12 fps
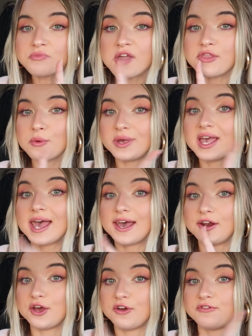And then we
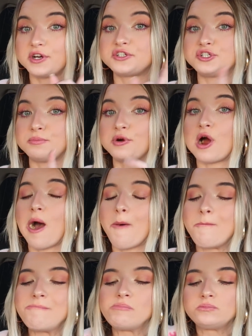head over to
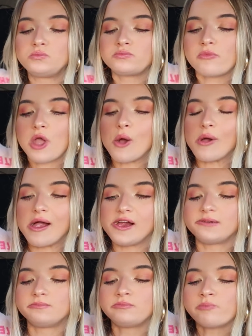prom.
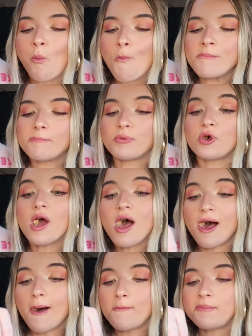Okay,
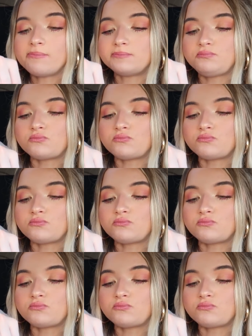prom